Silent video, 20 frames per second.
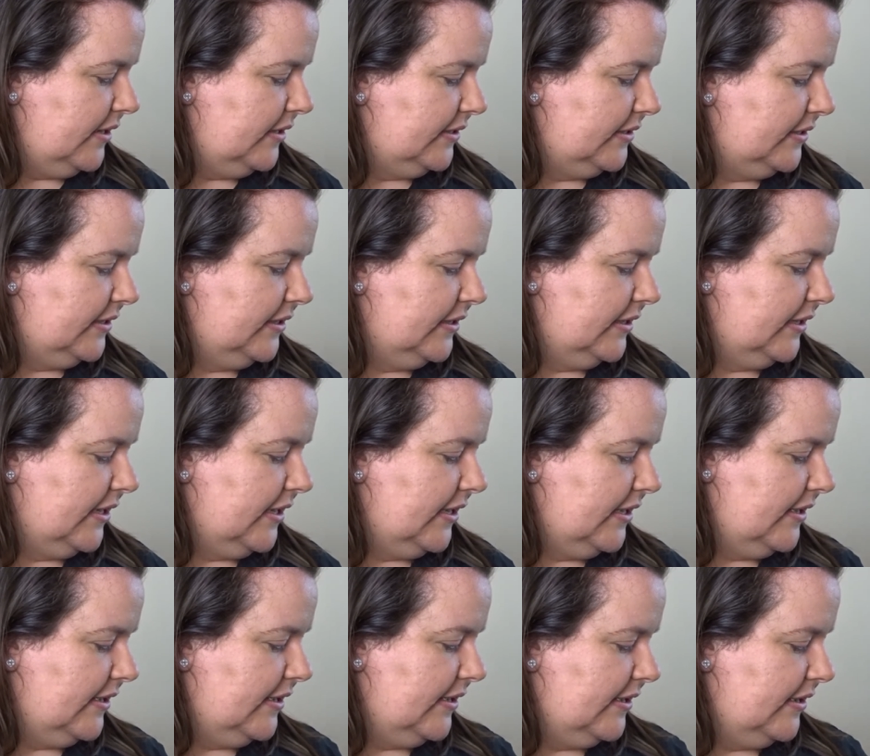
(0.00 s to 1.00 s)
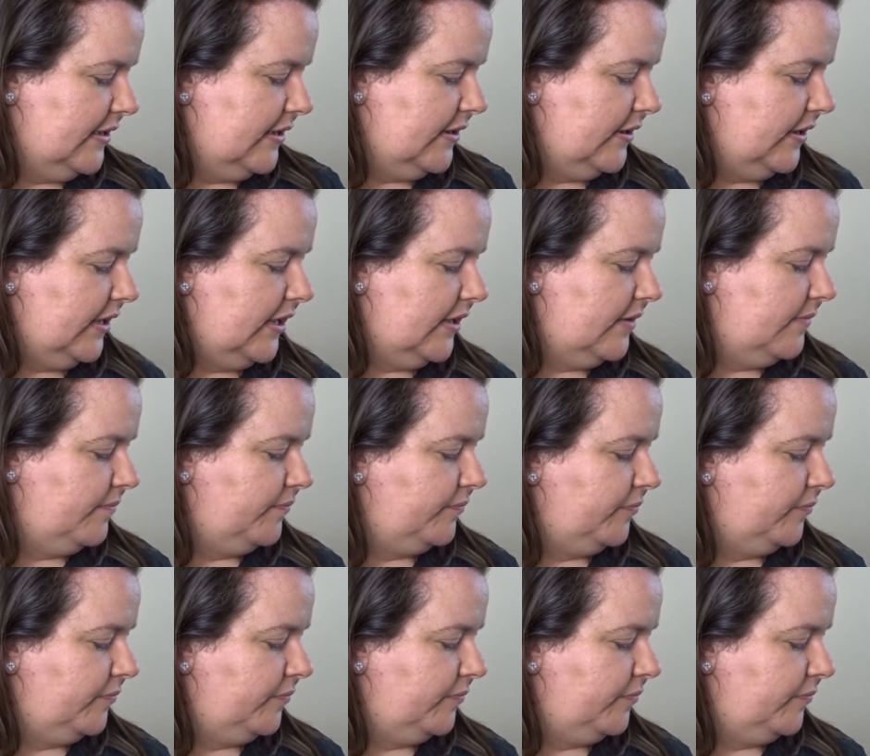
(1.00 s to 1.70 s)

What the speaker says: else did I get? Oh yeah,